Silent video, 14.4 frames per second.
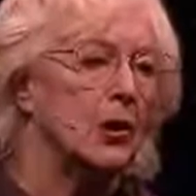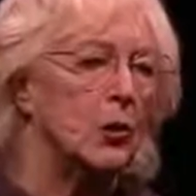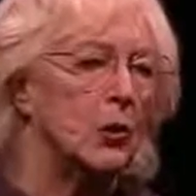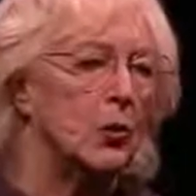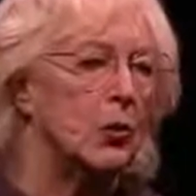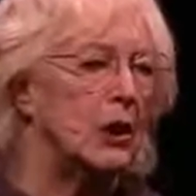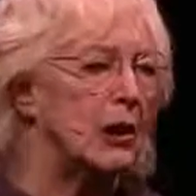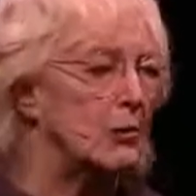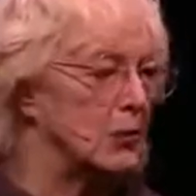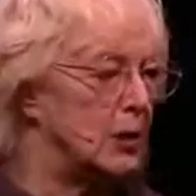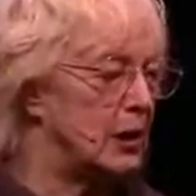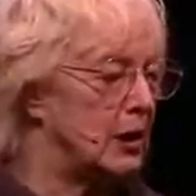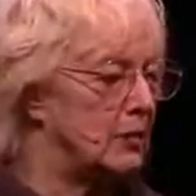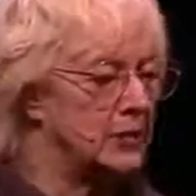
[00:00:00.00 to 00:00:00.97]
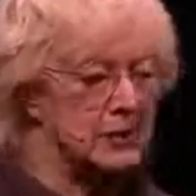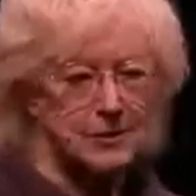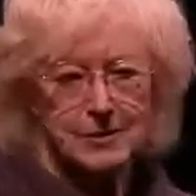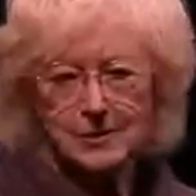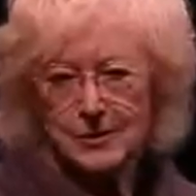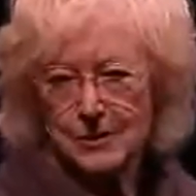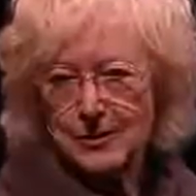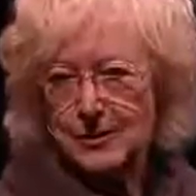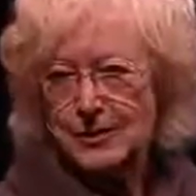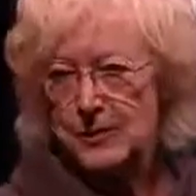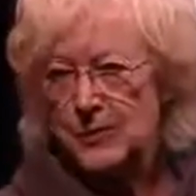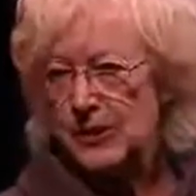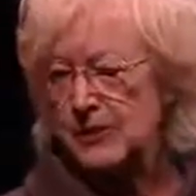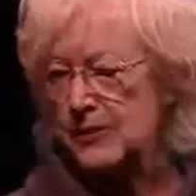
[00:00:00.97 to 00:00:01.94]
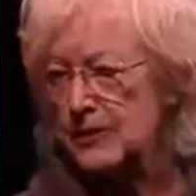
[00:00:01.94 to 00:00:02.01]
While Muhammad has certainly
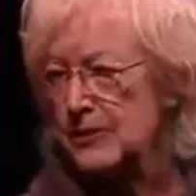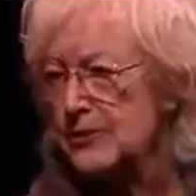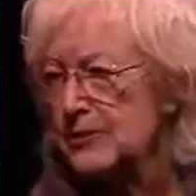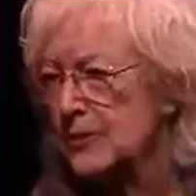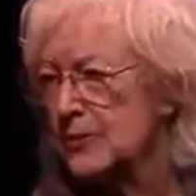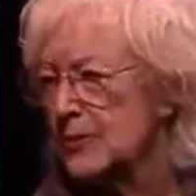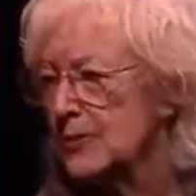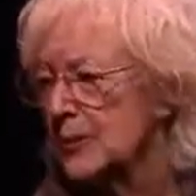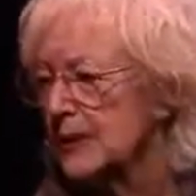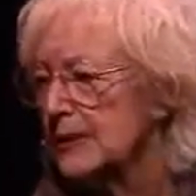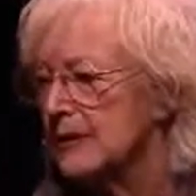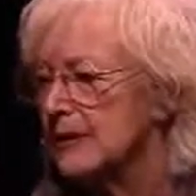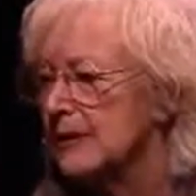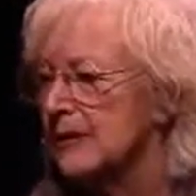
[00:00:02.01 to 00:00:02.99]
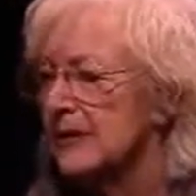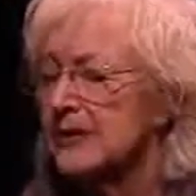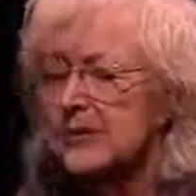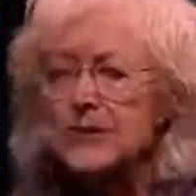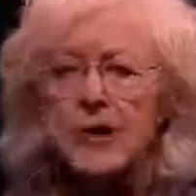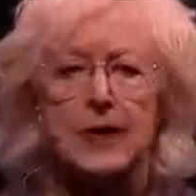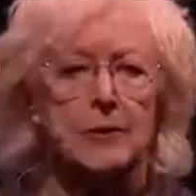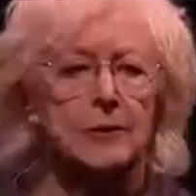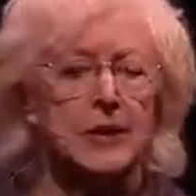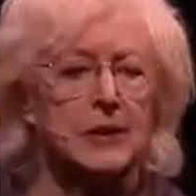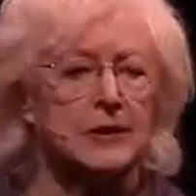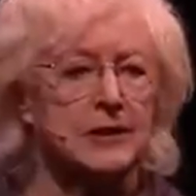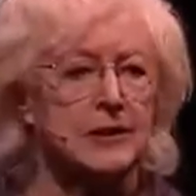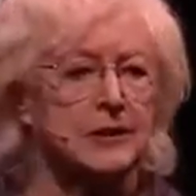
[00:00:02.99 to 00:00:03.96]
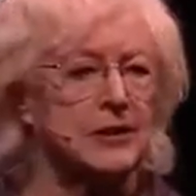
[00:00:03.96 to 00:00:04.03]
been distorted by his
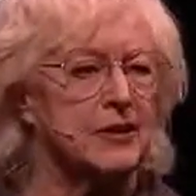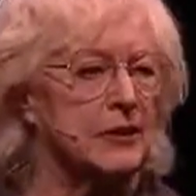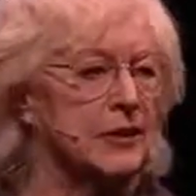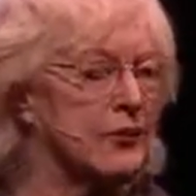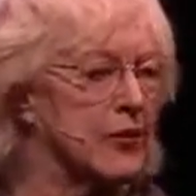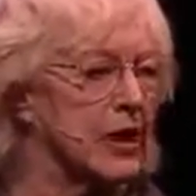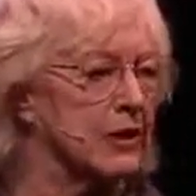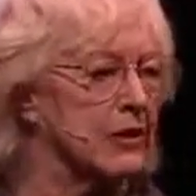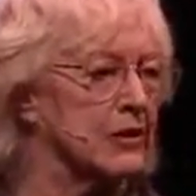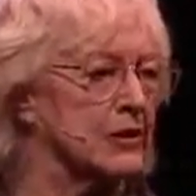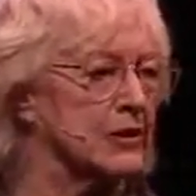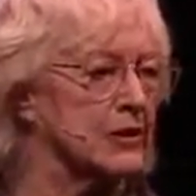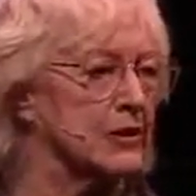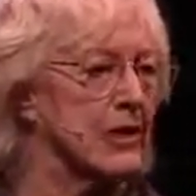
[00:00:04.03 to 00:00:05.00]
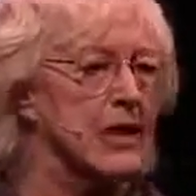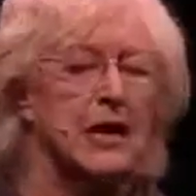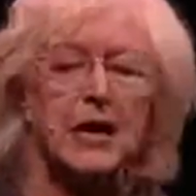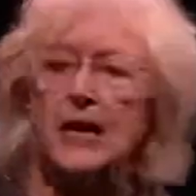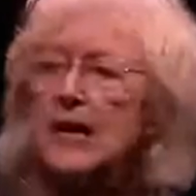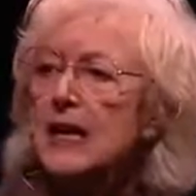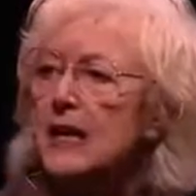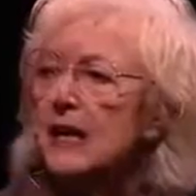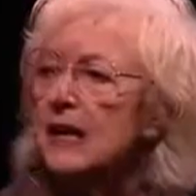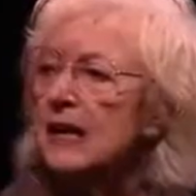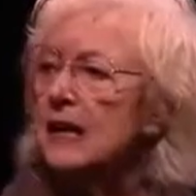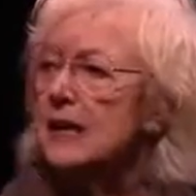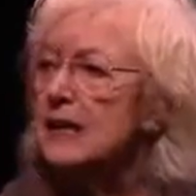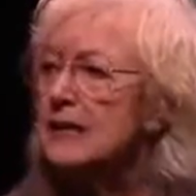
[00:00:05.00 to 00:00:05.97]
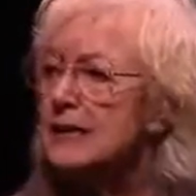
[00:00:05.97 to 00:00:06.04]
detractors,
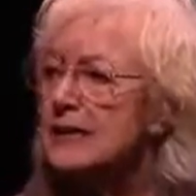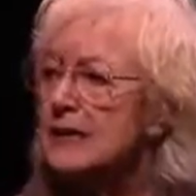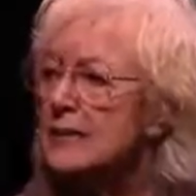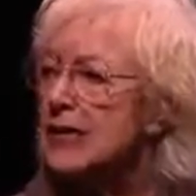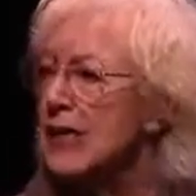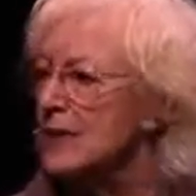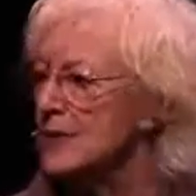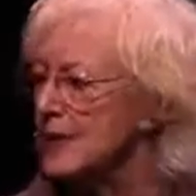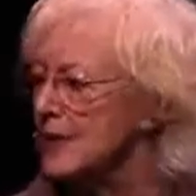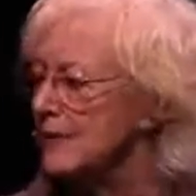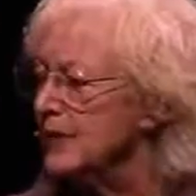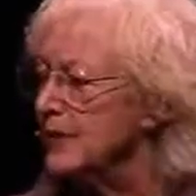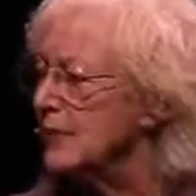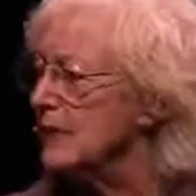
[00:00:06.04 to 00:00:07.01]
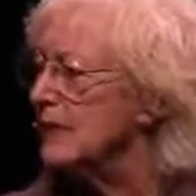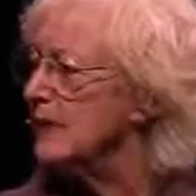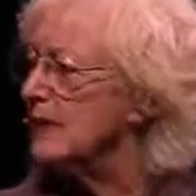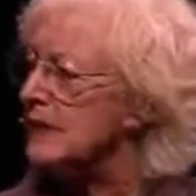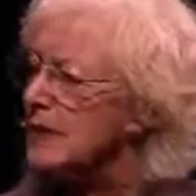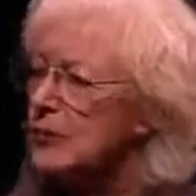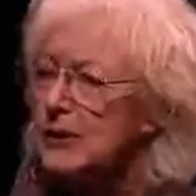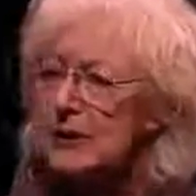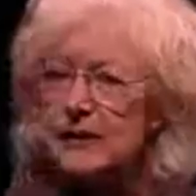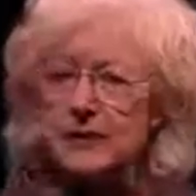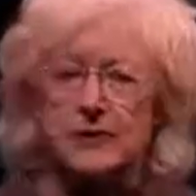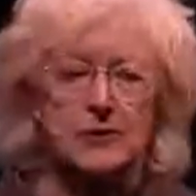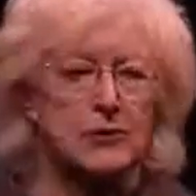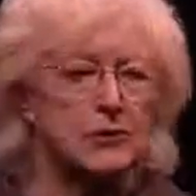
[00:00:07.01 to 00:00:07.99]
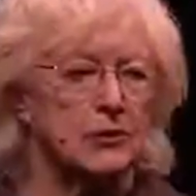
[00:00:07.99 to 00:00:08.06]
he sometimes seems to have been equally
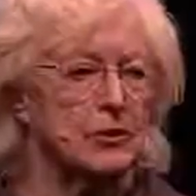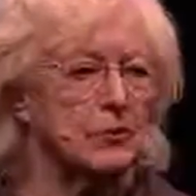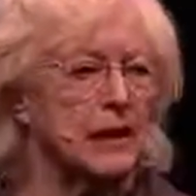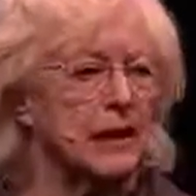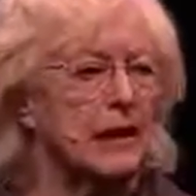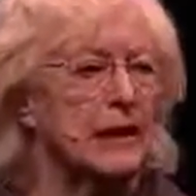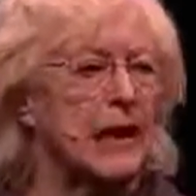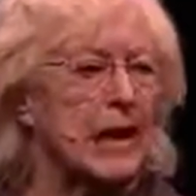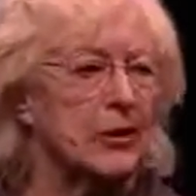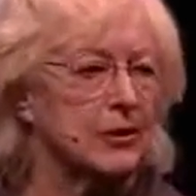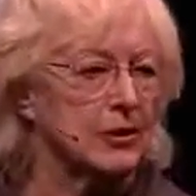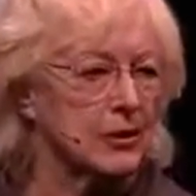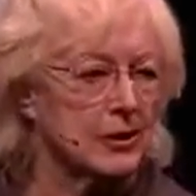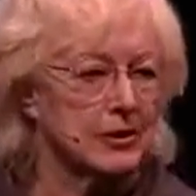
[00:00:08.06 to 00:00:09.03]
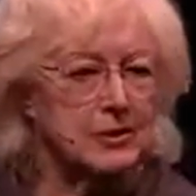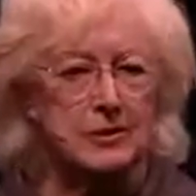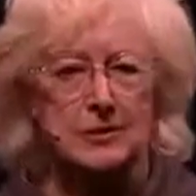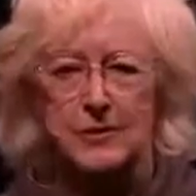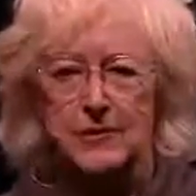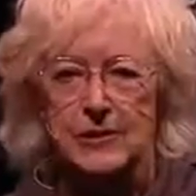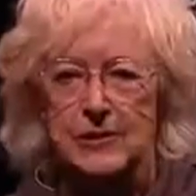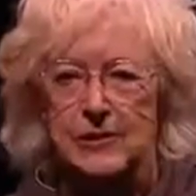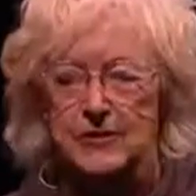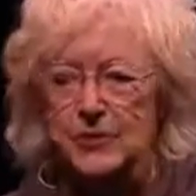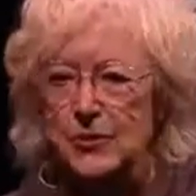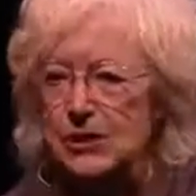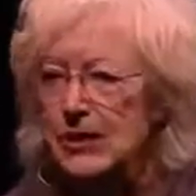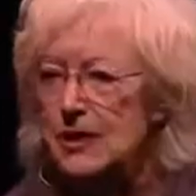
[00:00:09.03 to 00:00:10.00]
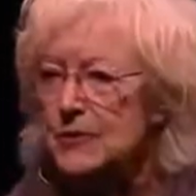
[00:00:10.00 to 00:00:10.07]
distorted by the loudest of his
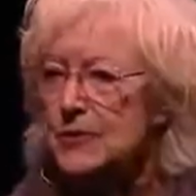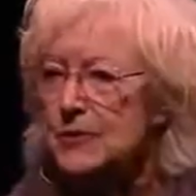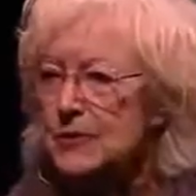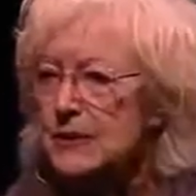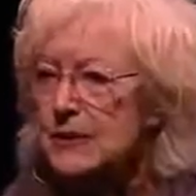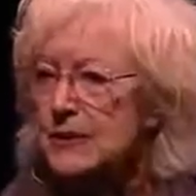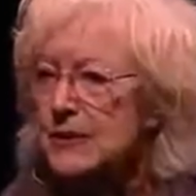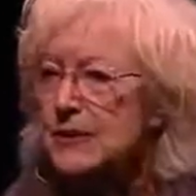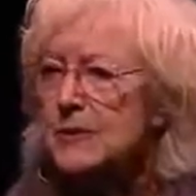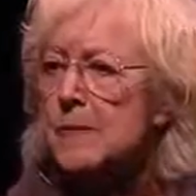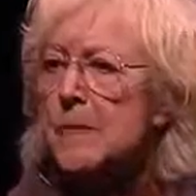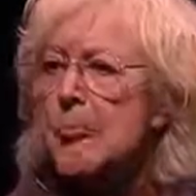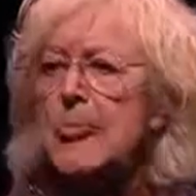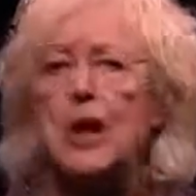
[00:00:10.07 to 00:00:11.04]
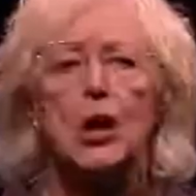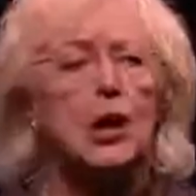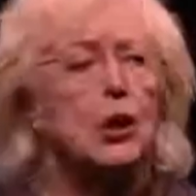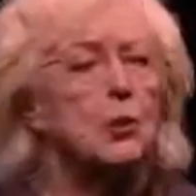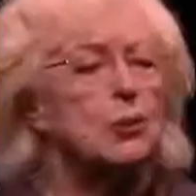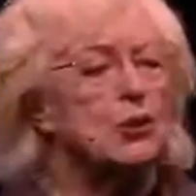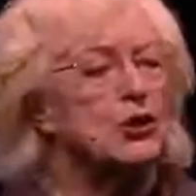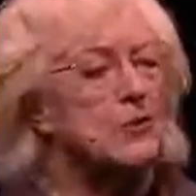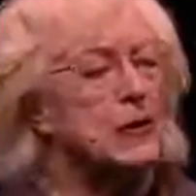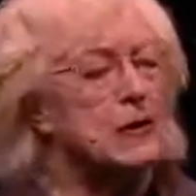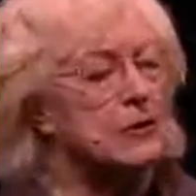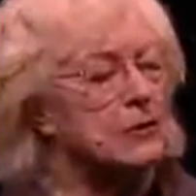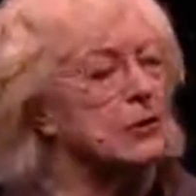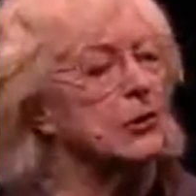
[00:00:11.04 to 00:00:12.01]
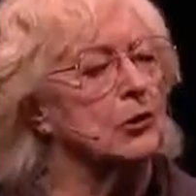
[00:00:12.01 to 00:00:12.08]
self-proclaimed defenders, which makes
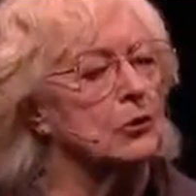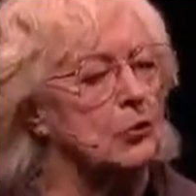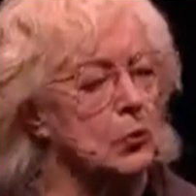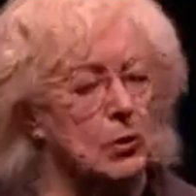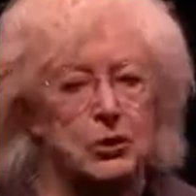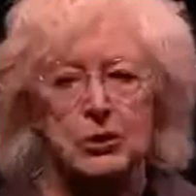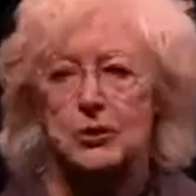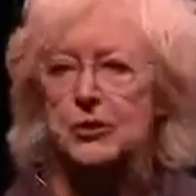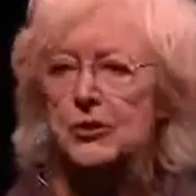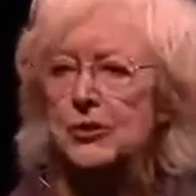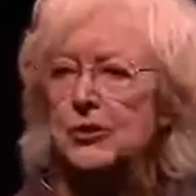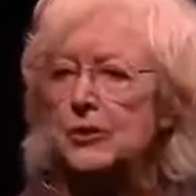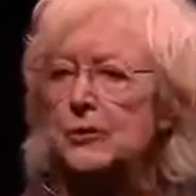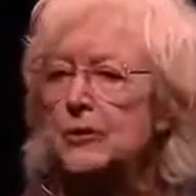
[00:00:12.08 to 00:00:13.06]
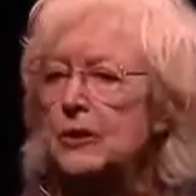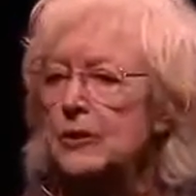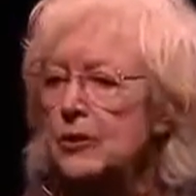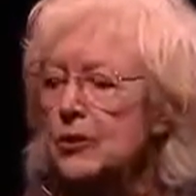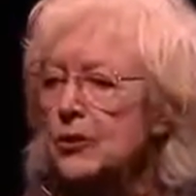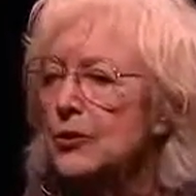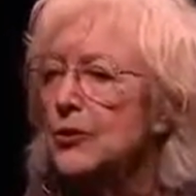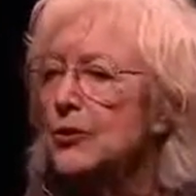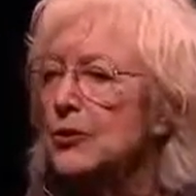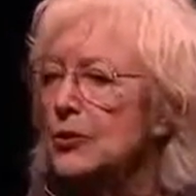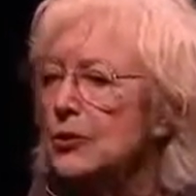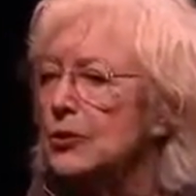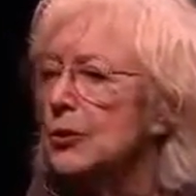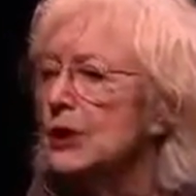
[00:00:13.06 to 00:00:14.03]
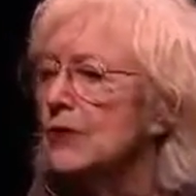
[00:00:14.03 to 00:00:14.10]
it all the more urgent that we know
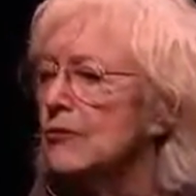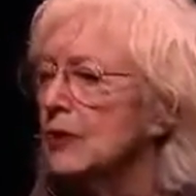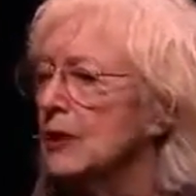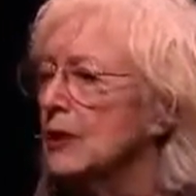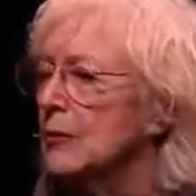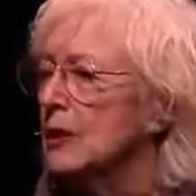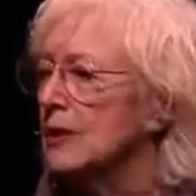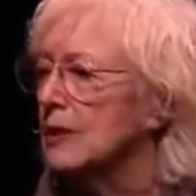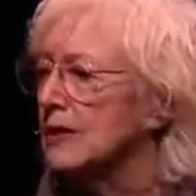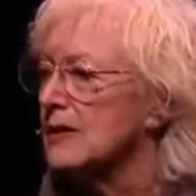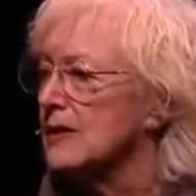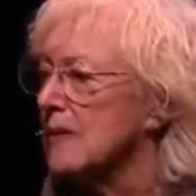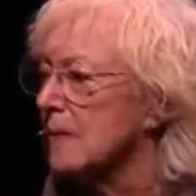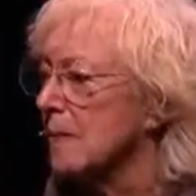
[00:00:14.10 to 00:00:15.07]
who he really was.